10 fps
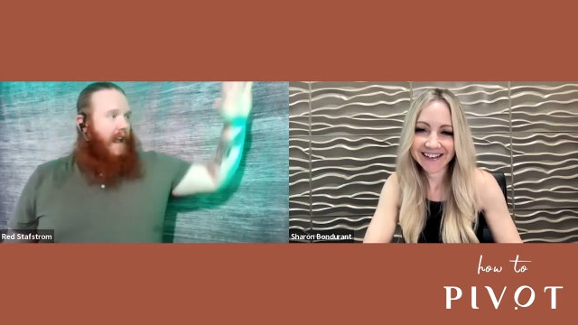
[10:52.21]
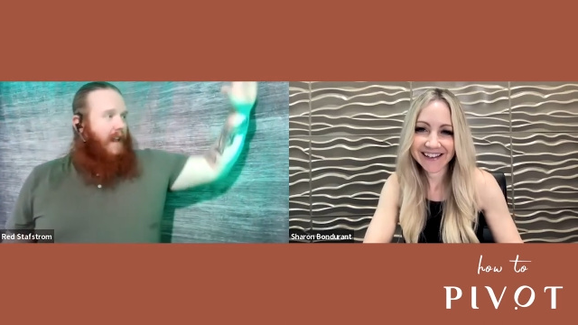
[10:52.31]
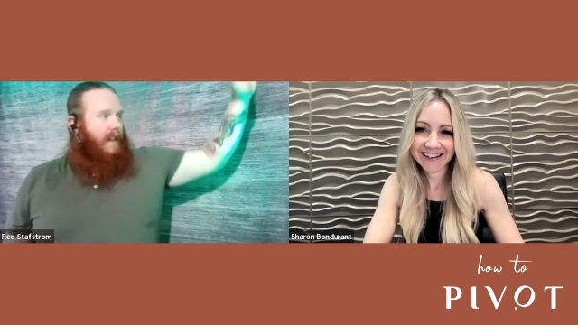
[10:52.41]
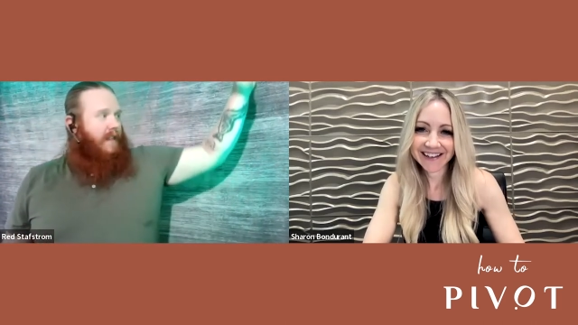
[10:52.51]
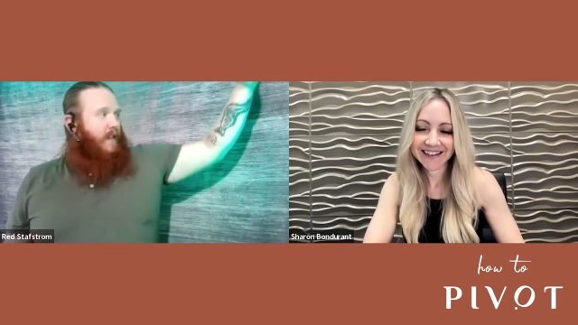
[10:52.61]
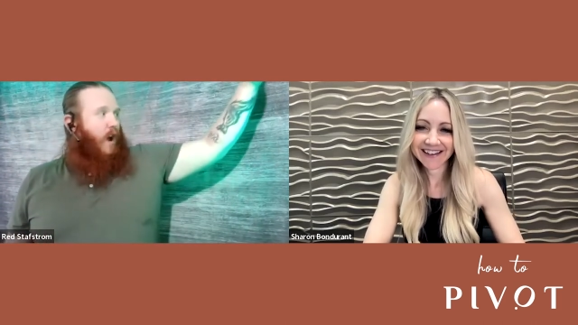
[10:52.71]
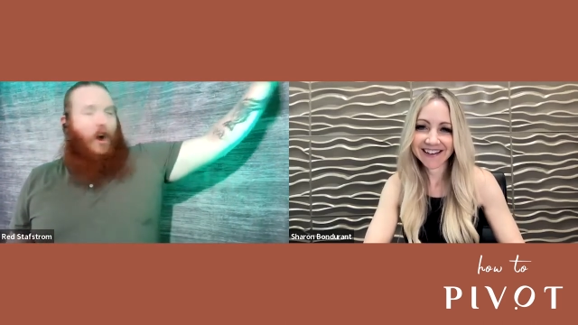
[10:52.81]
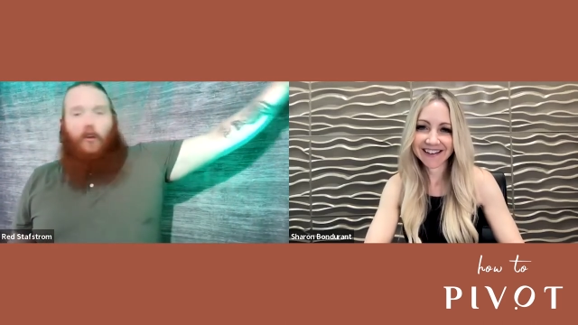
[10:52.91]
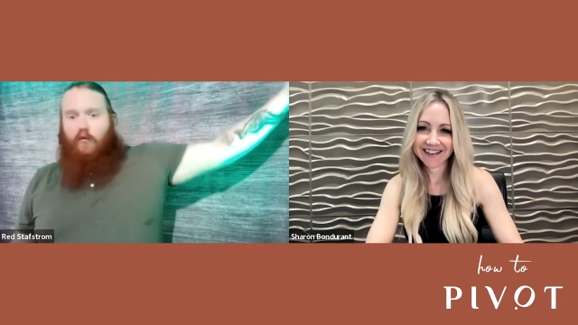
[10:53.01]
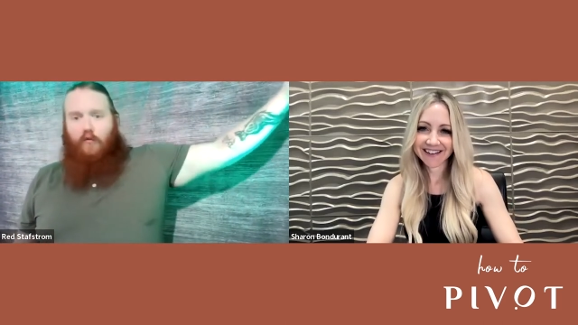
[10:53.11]
Speaker 1: In the
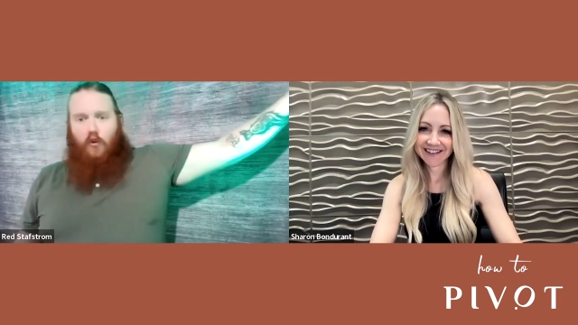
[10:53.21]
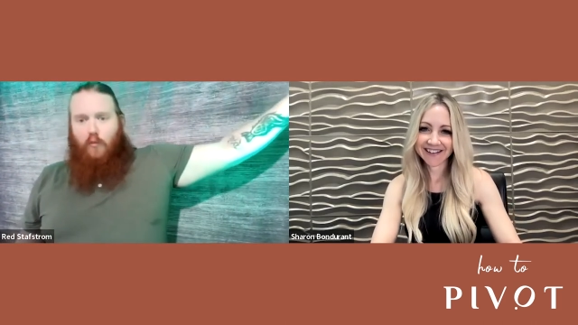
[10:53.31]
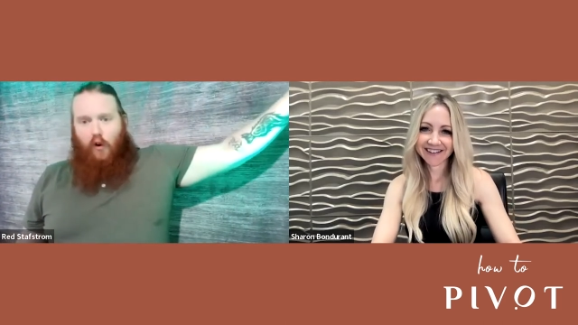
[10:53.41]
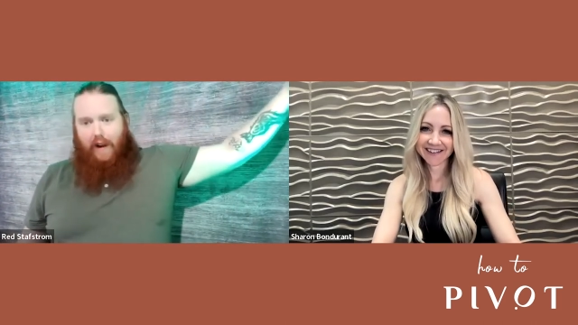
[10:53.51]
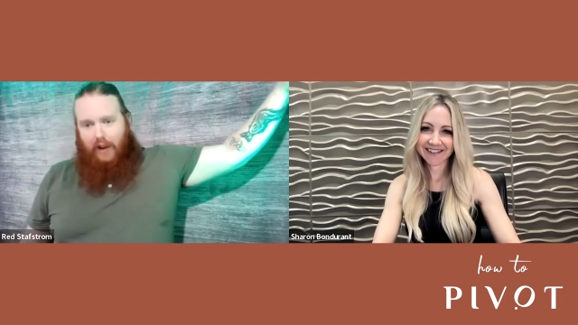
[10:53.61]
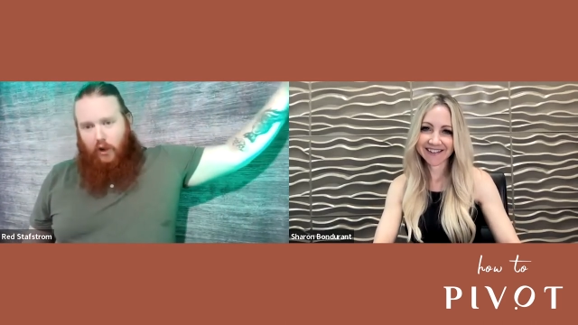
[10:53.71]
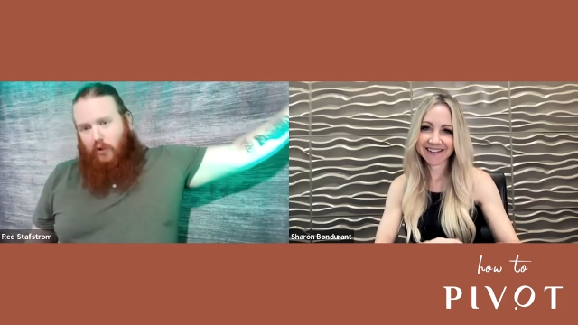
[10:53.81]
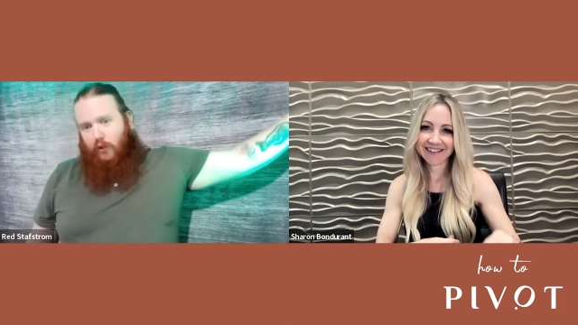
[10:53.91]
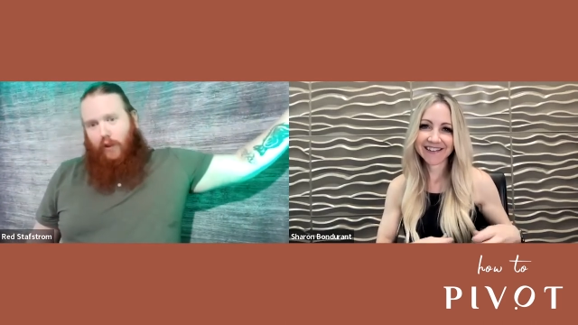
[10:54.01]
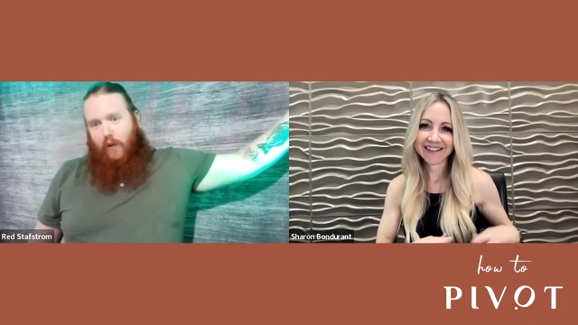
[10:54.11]
other room where I
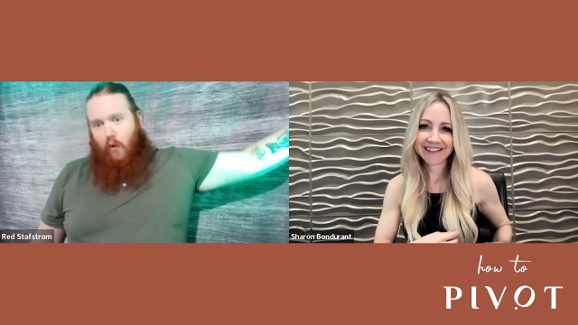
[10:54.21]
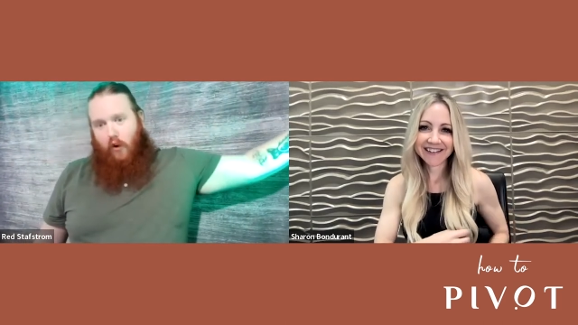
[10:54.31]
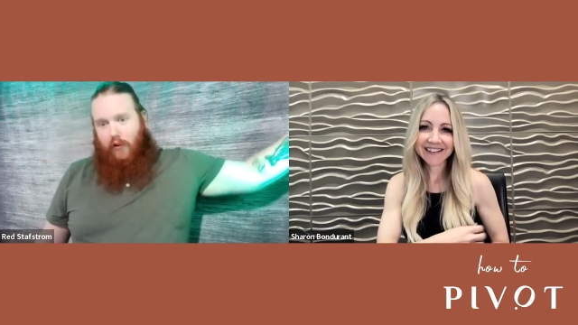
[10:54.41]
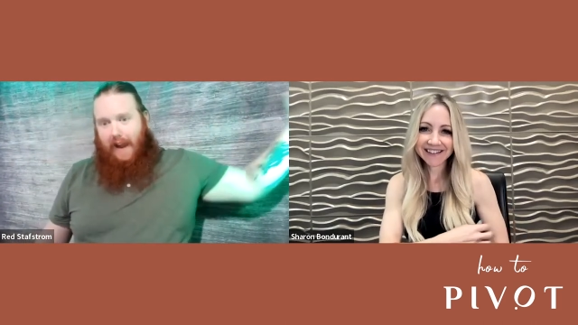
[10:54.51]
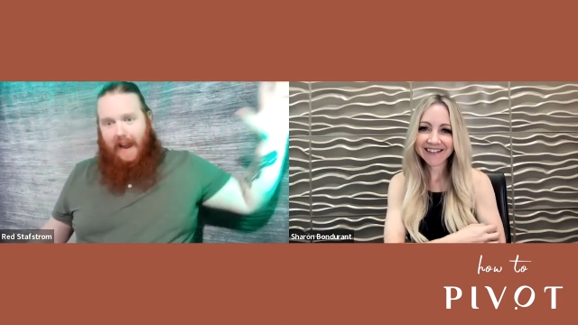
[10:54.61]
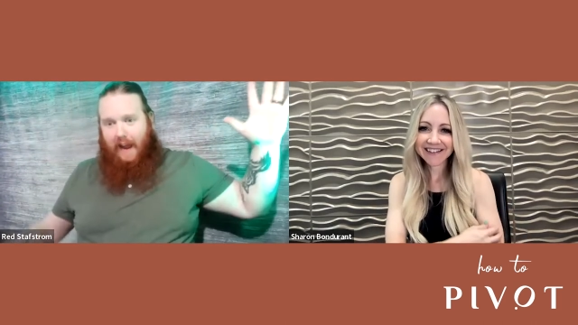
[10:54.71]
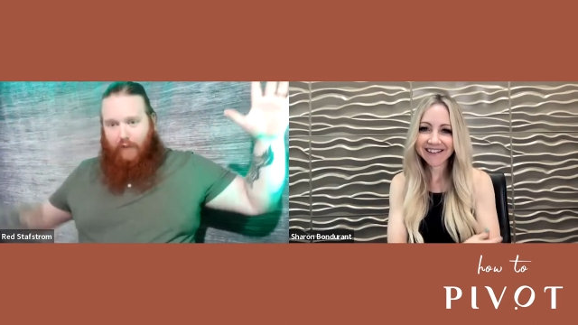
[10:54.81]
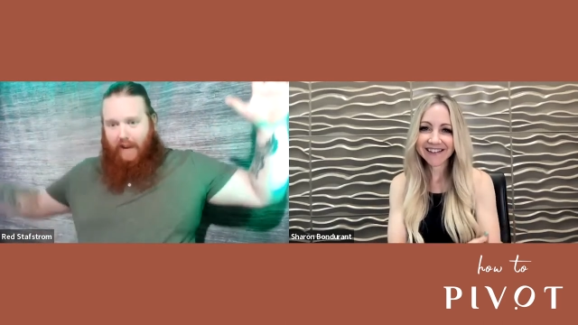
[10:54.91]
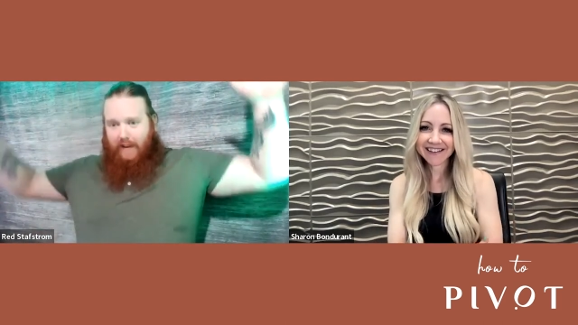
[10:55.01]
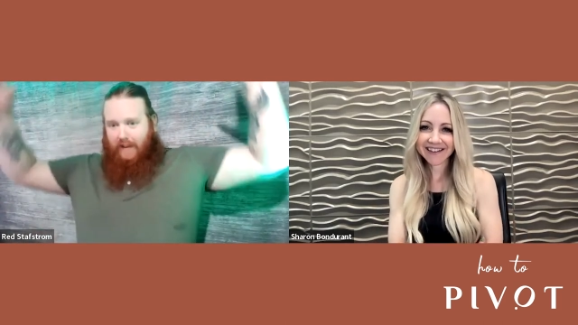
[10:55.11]
usually work, I
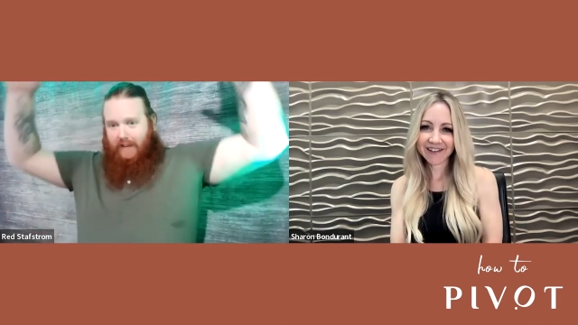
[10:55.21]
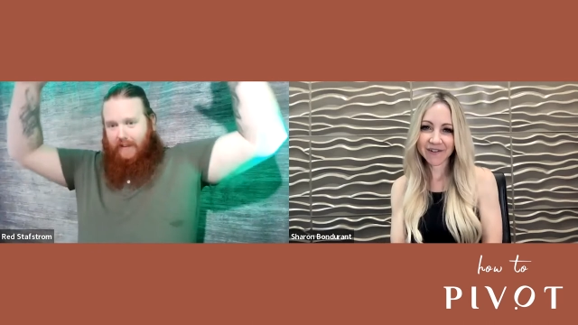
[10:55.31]
have like